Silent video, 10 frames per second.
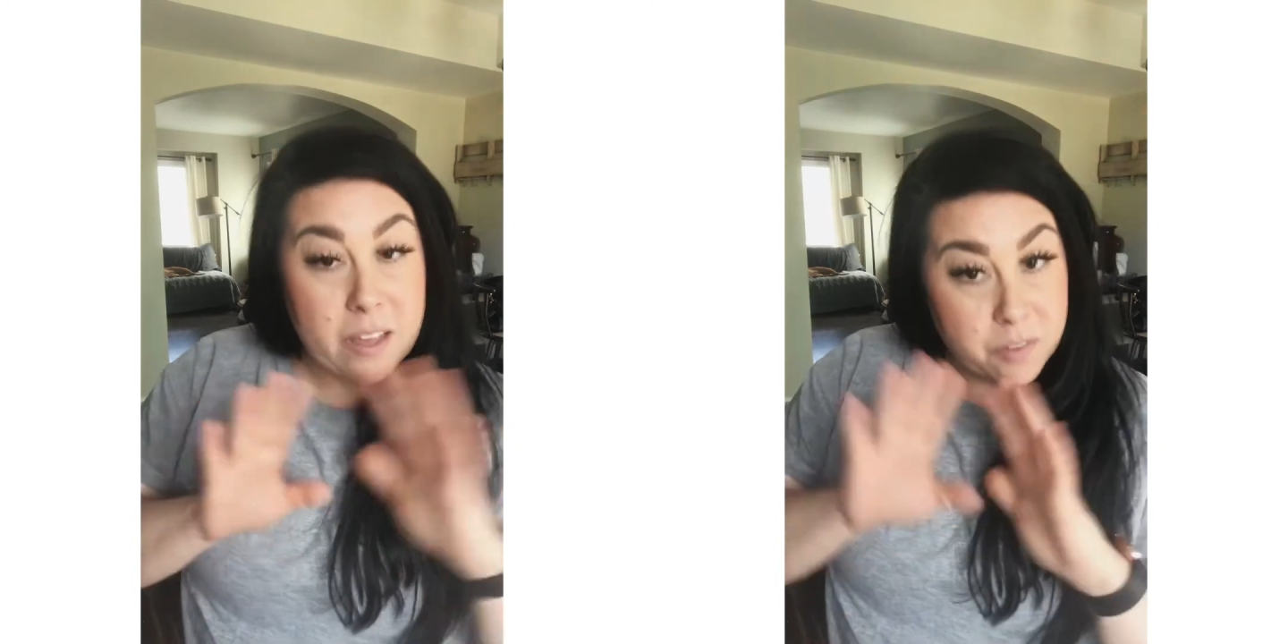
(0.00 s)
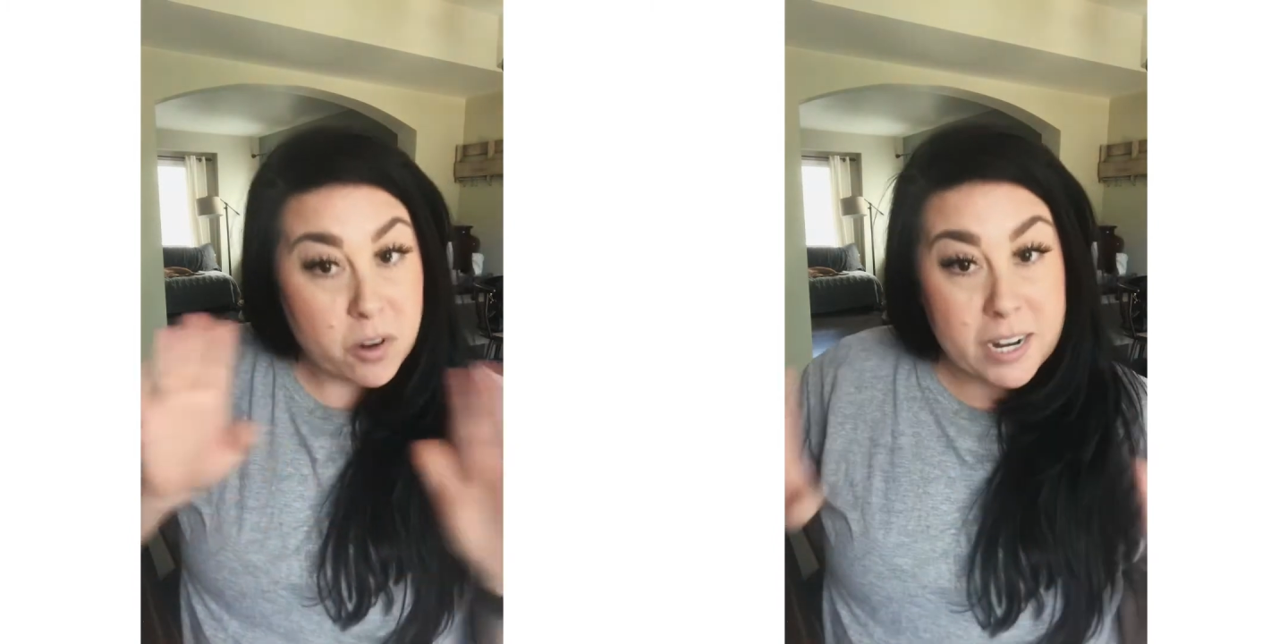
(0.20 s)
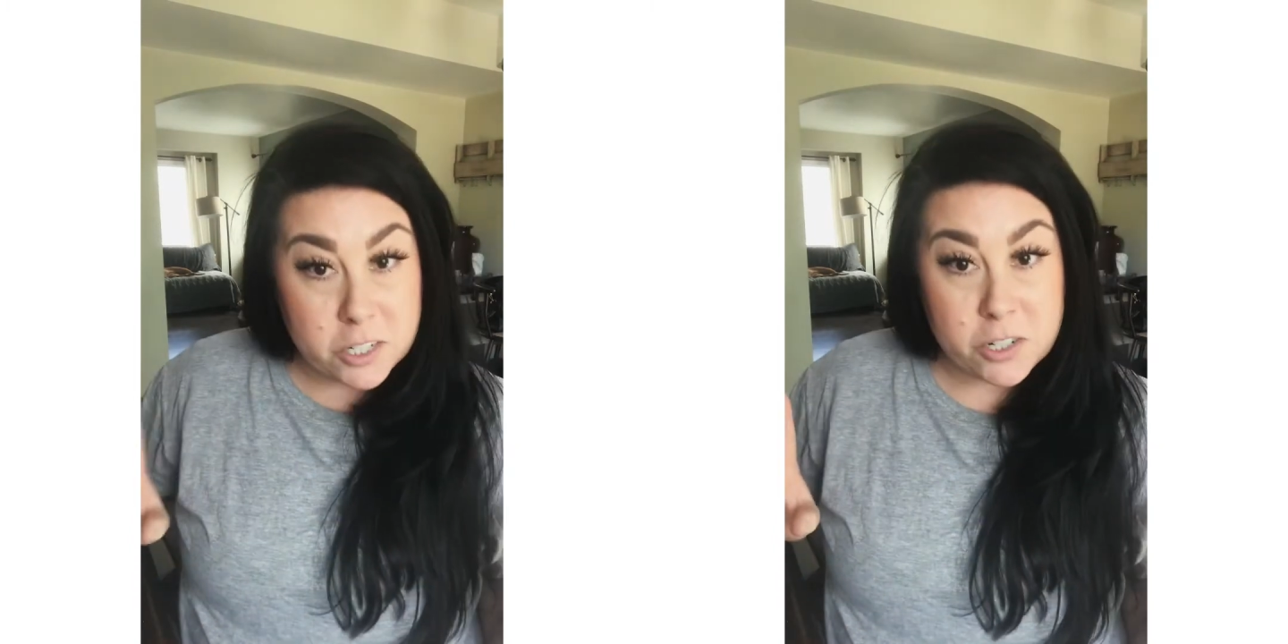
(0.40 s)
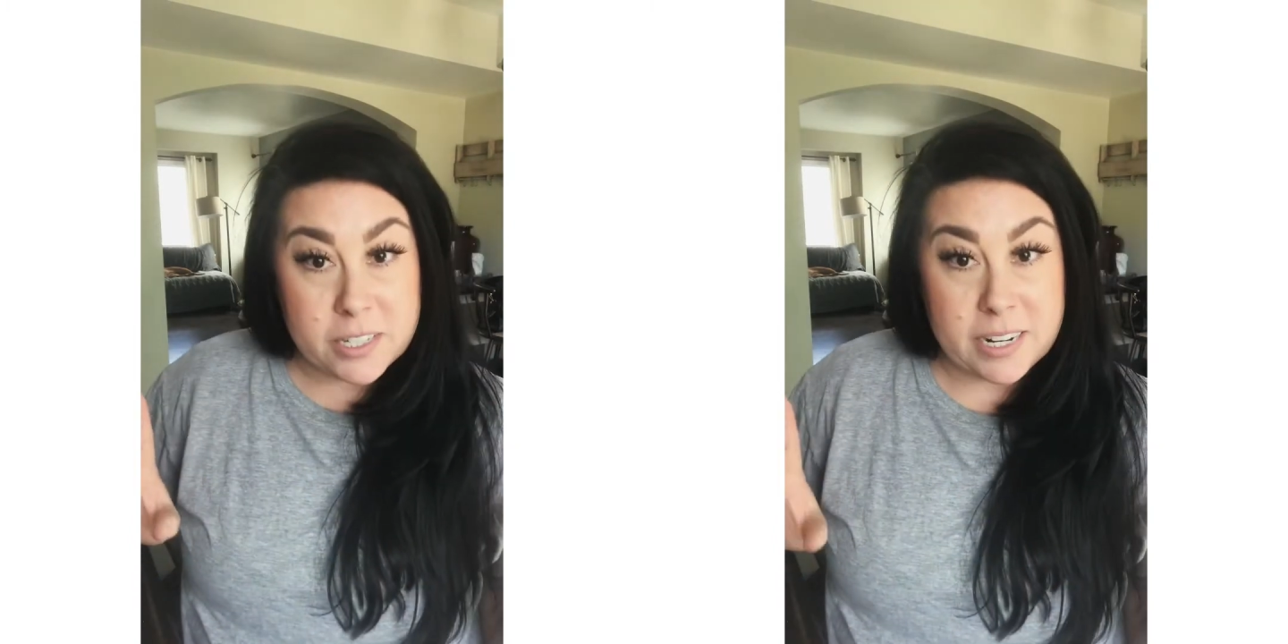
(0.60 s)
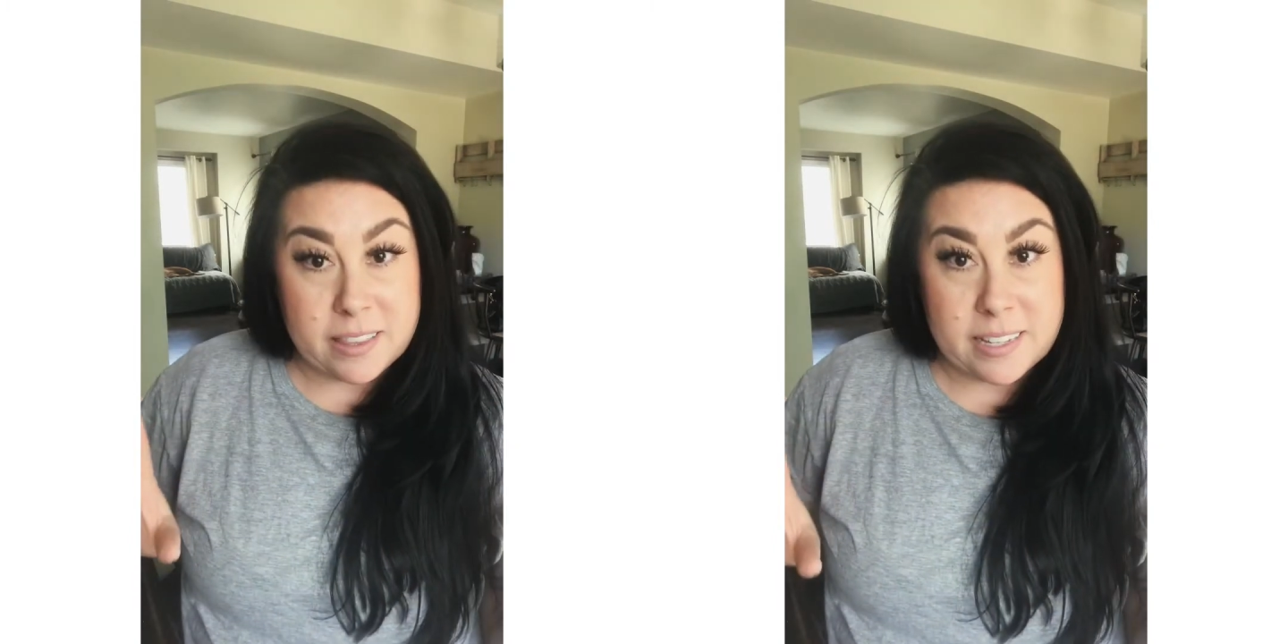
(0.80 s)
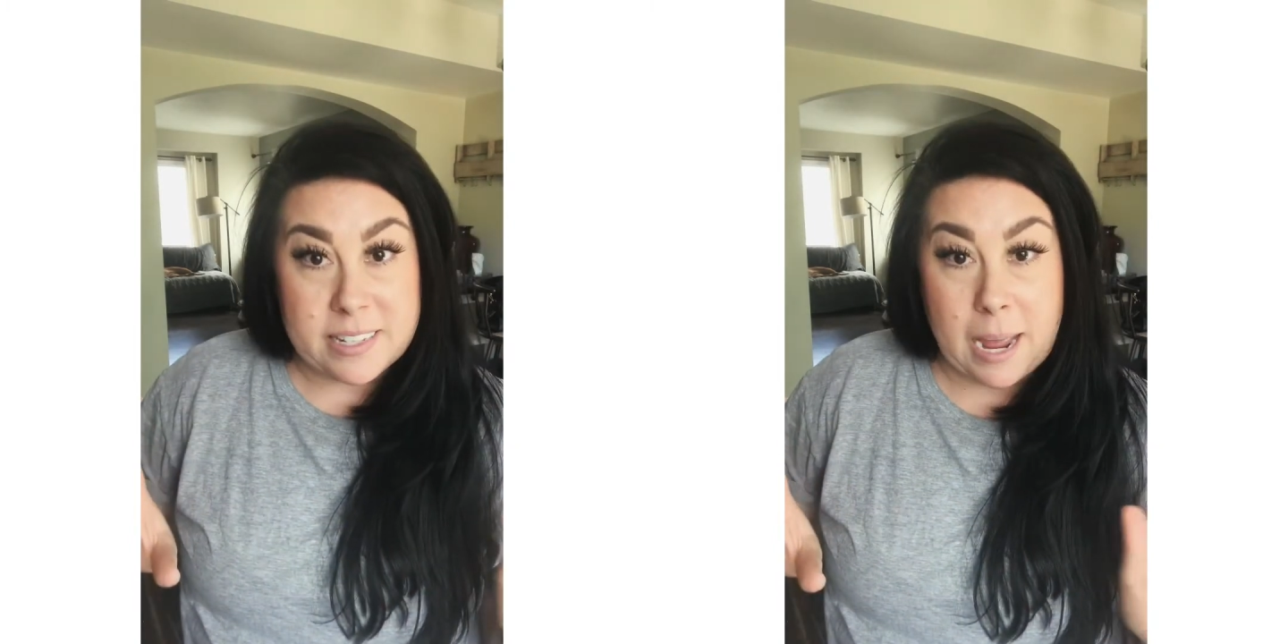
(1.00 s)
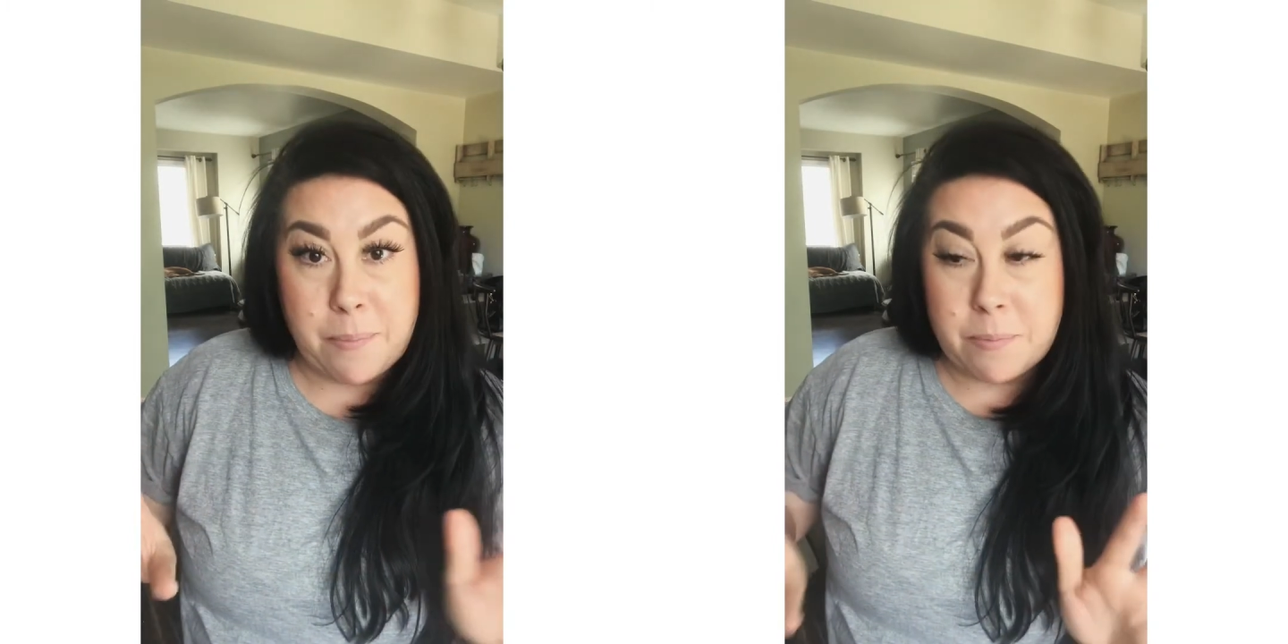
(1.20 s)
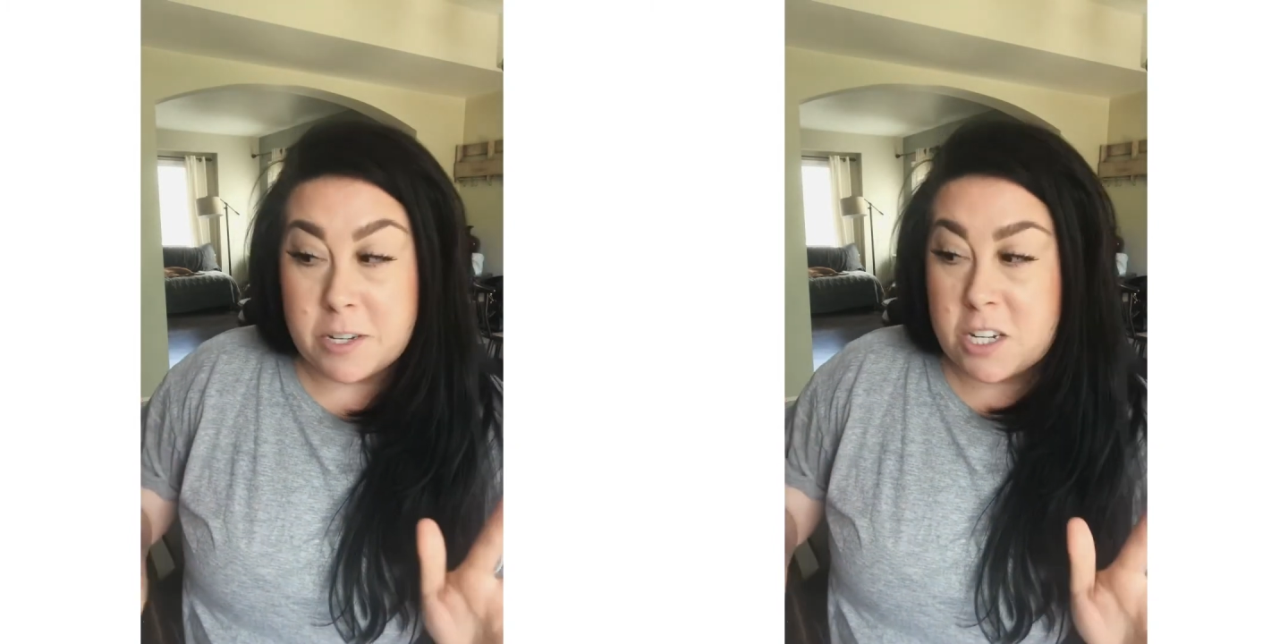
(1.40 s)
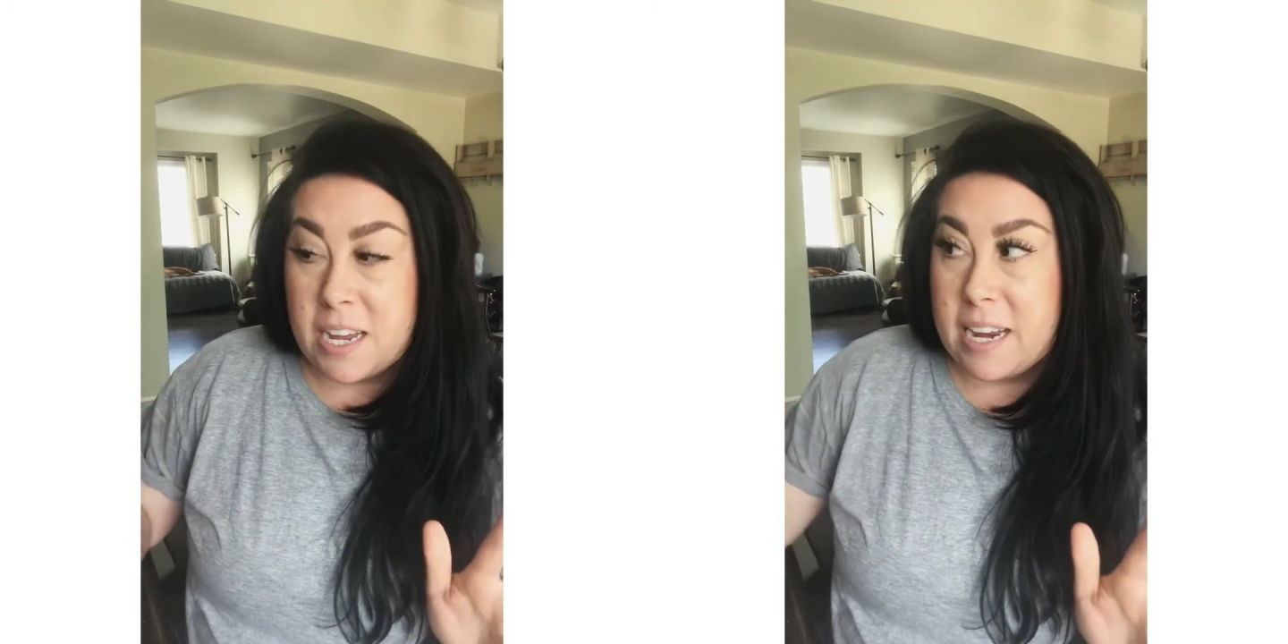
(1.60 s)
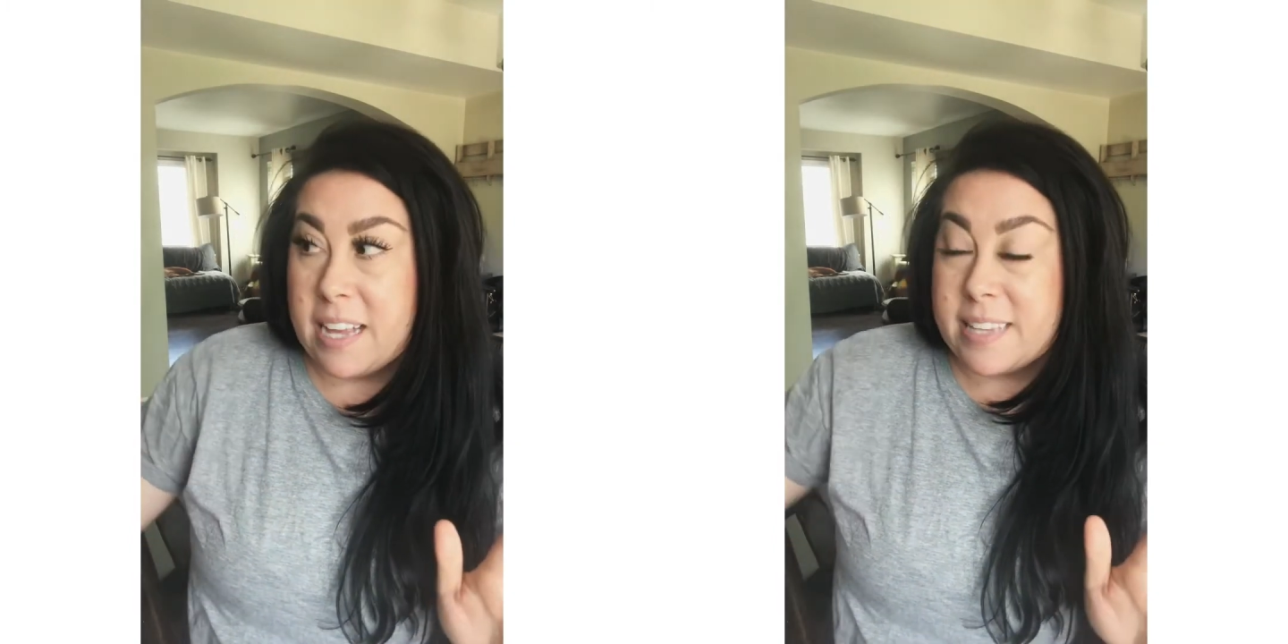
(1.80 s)
if you're interested in this type of
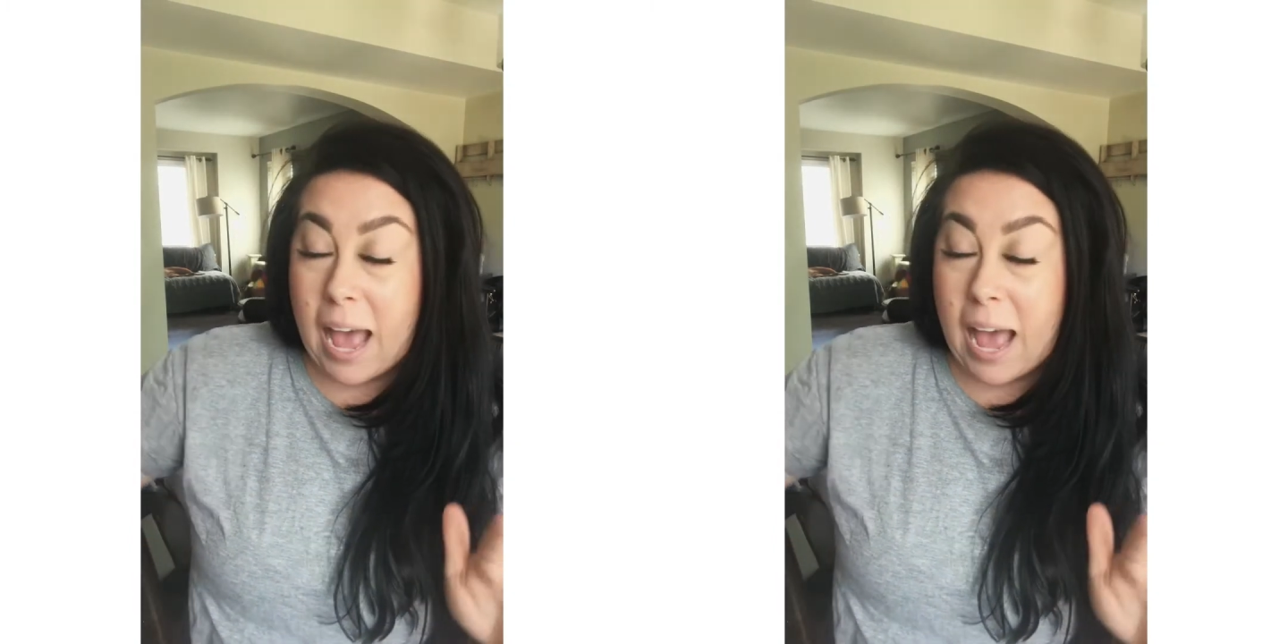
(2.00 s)
machine is